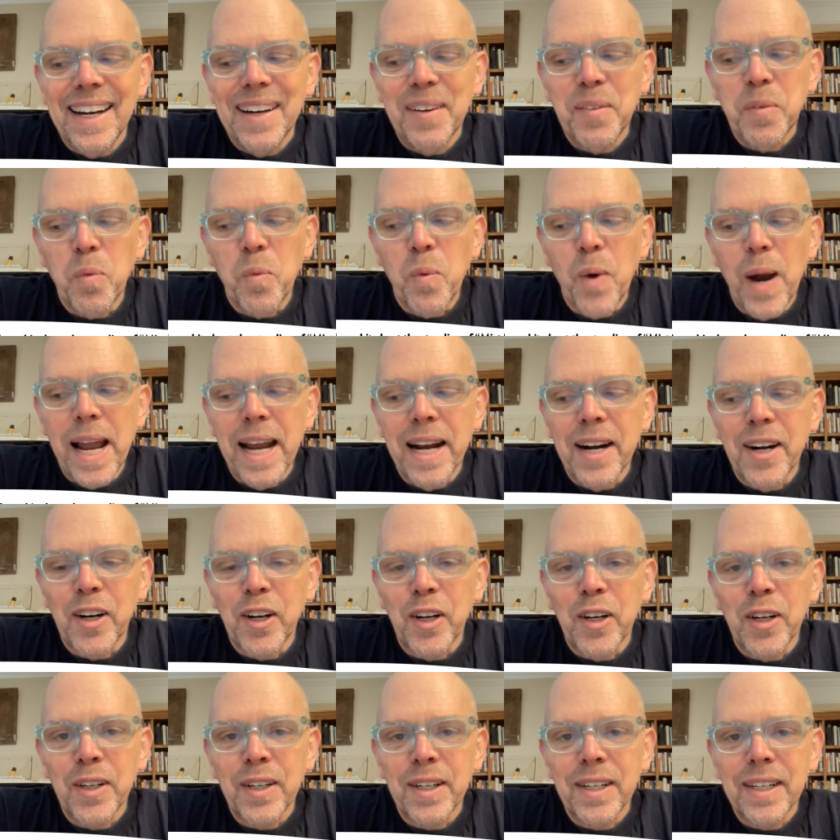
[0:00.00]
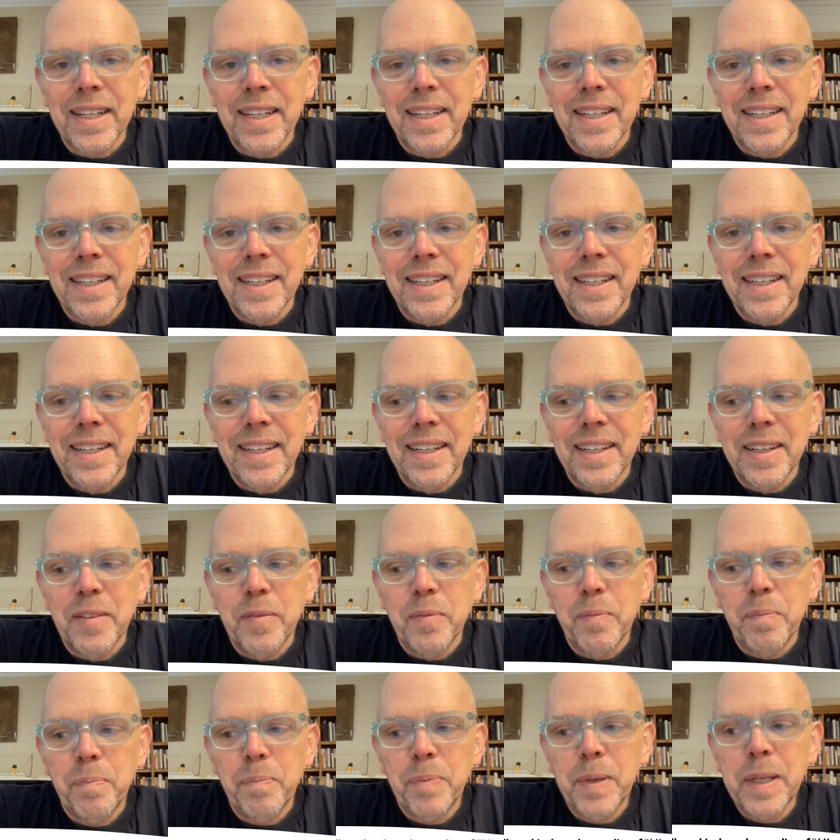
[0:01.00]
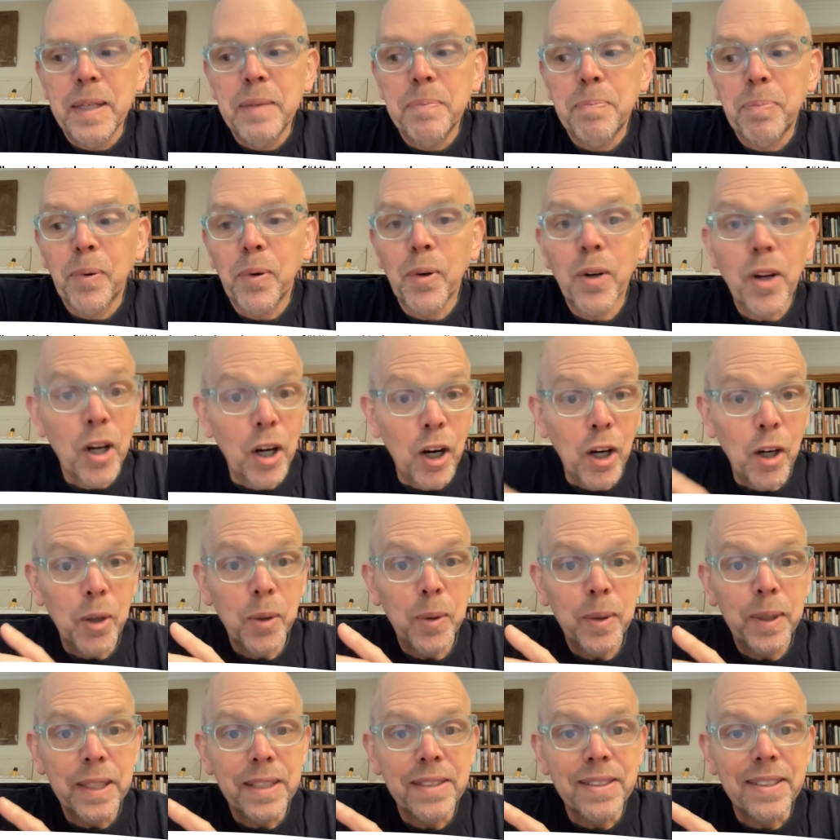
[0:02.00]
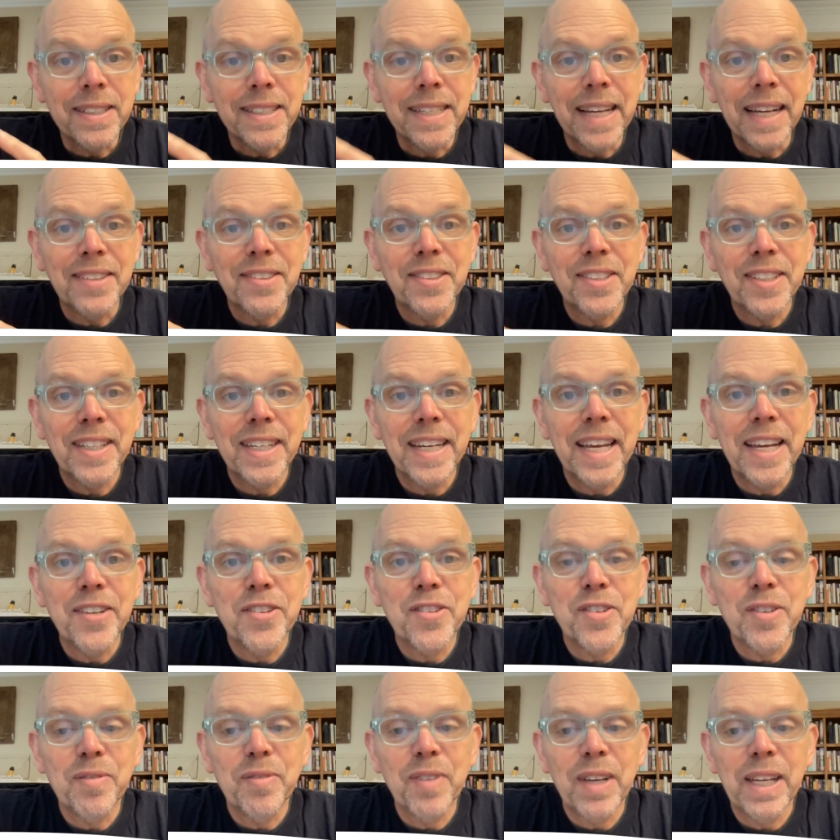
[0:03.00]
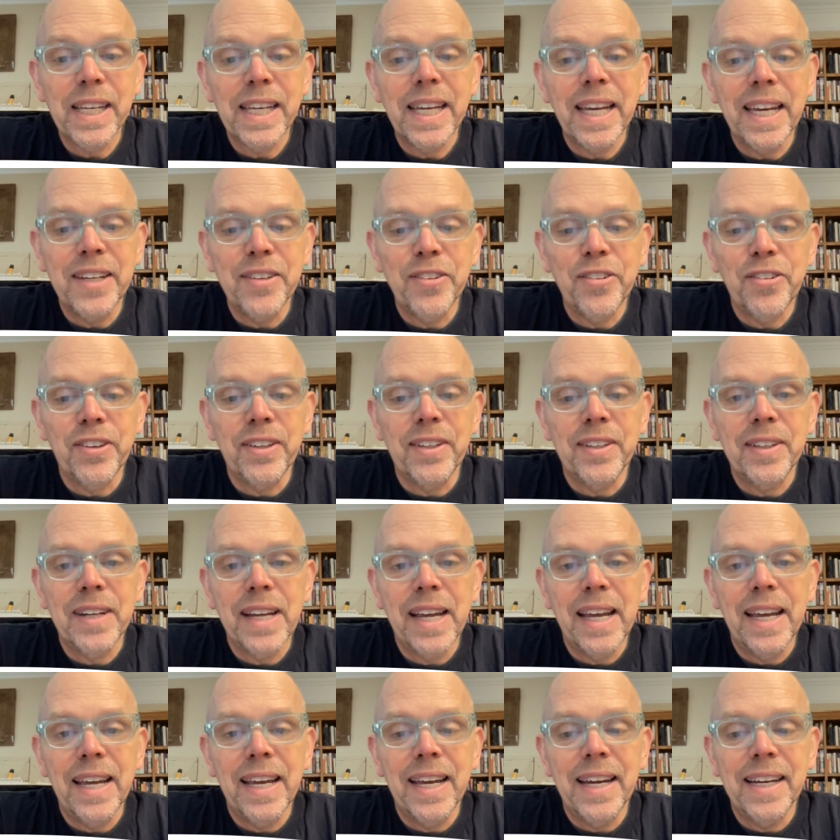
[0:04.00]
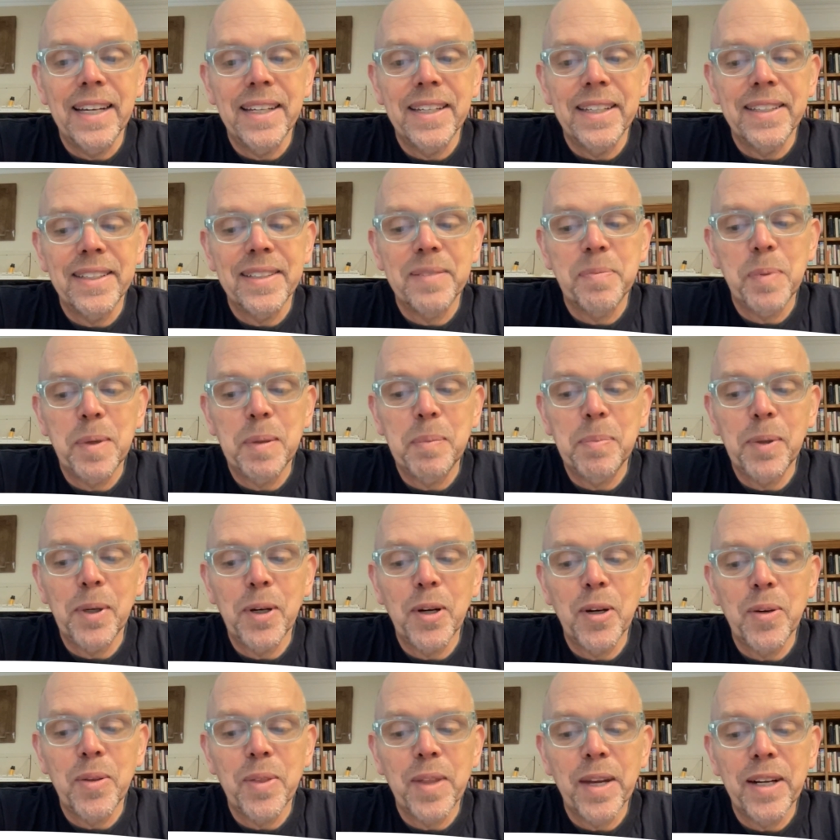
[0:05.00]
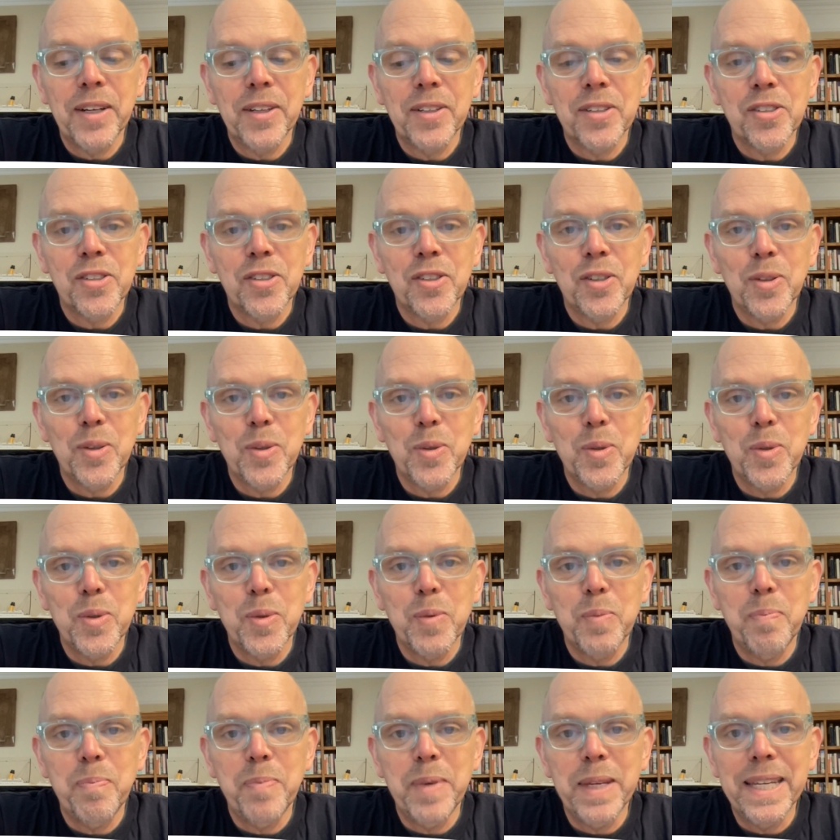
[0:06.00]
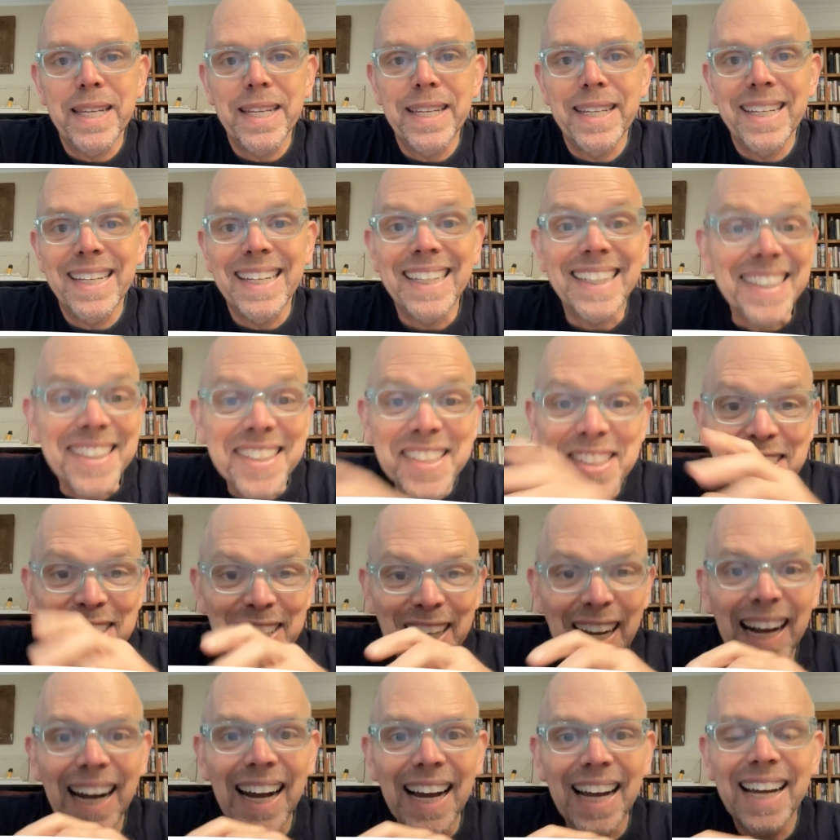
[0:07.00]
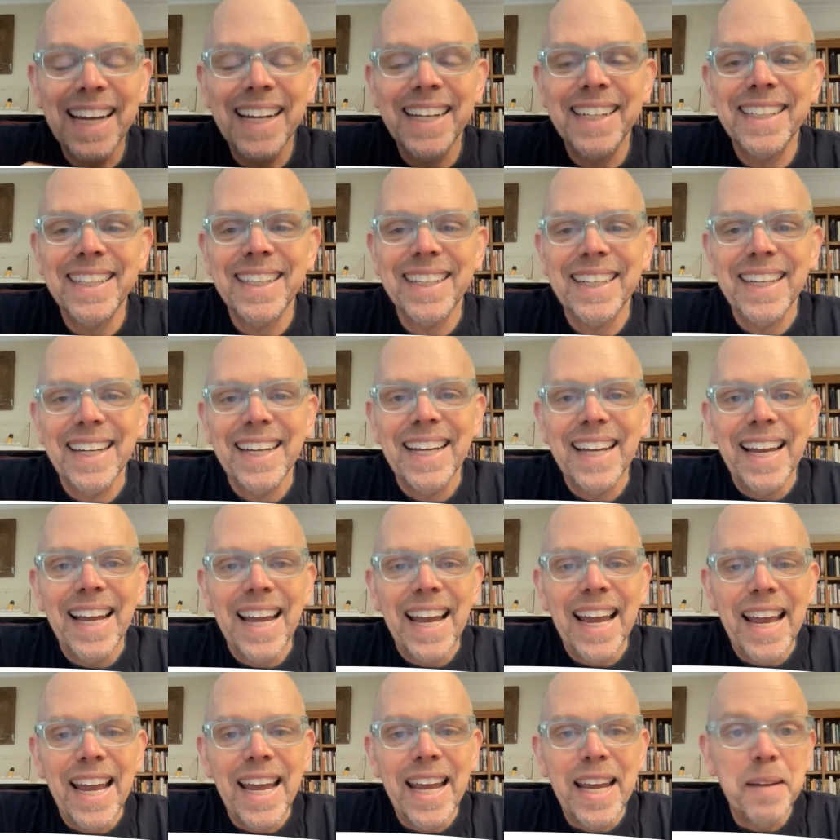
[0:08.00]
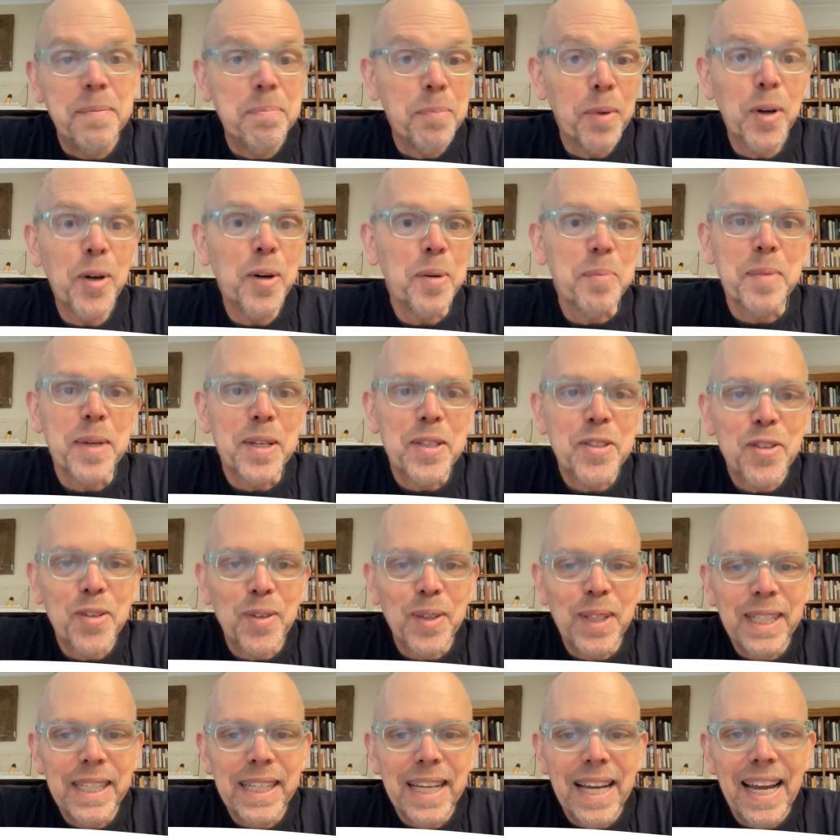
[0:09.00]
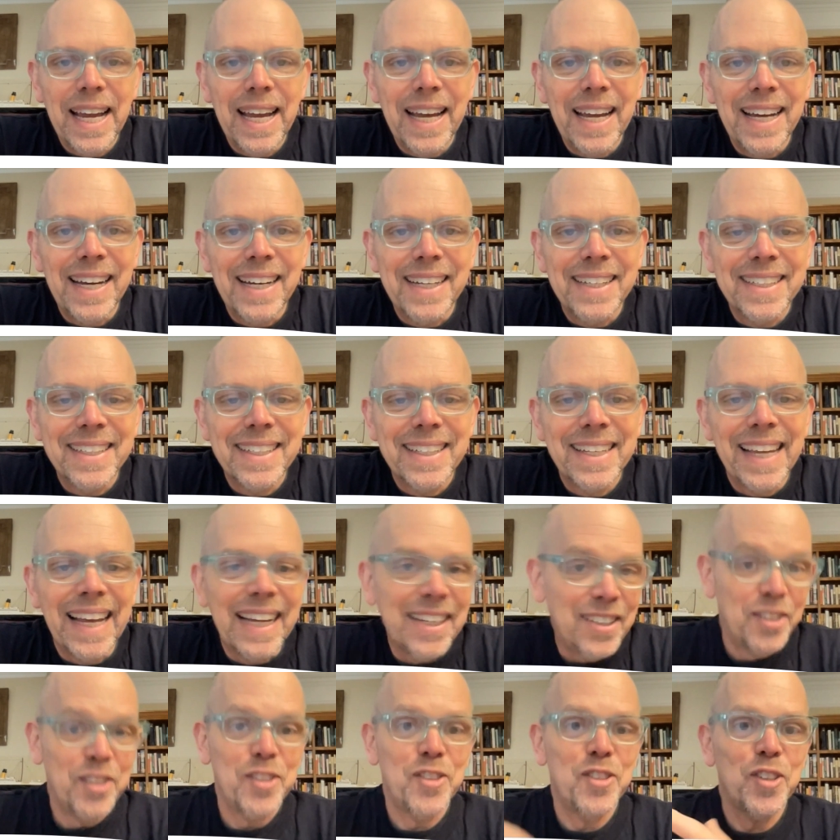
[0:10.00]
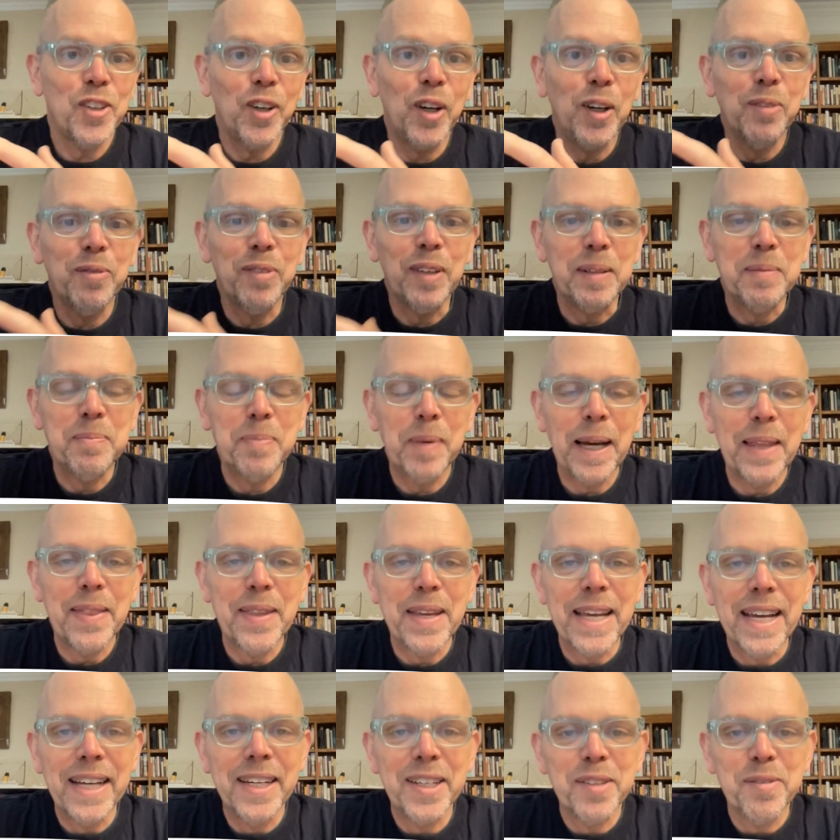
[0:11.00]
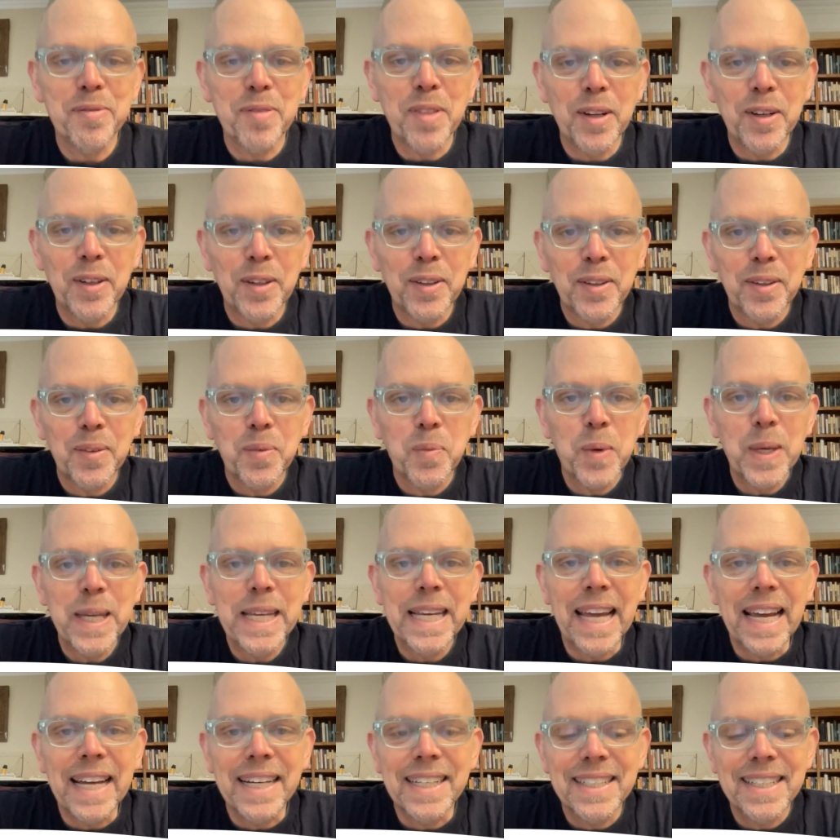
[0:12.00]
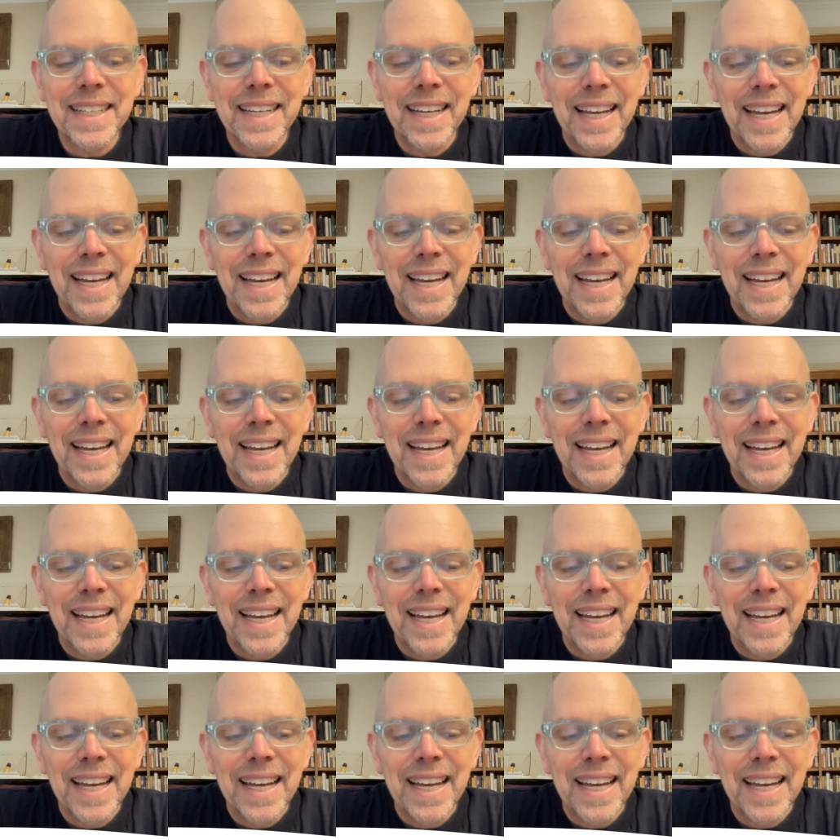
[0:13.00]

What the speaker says: where people go. It's a destination vacation, and people go there to be inside a murder mystery and get to solve it by the end of their weekend.